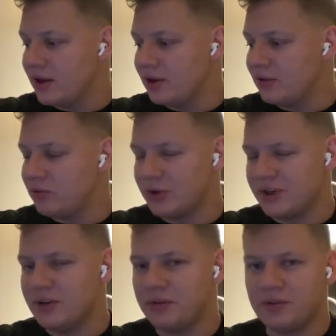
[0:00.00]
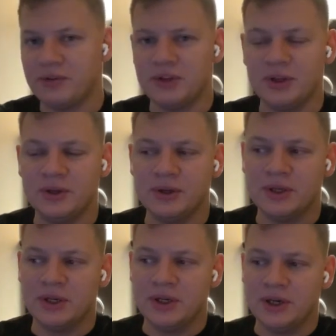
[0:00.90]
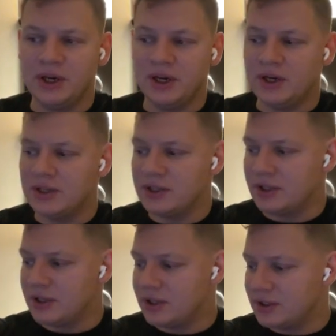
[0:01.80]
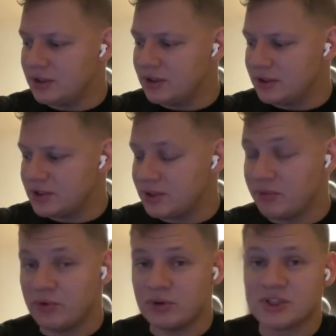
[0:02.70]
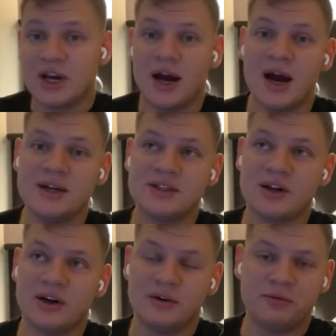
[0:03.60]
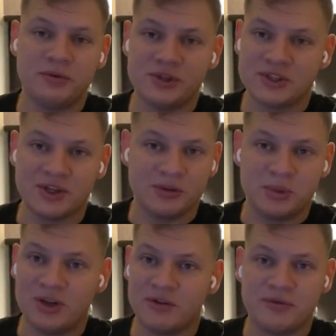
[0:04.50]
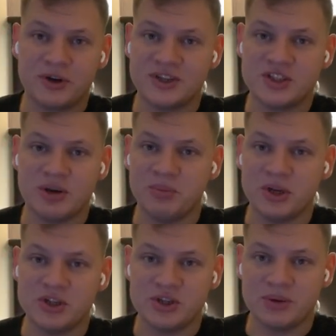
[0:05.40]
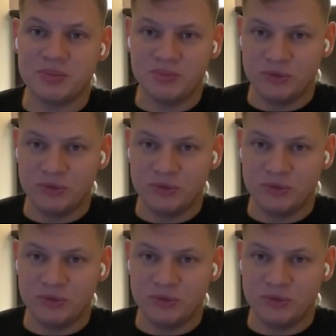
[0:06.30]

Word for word: uh, 14 or 15 and uh, some of those guys are, uh, it's going to be their first championship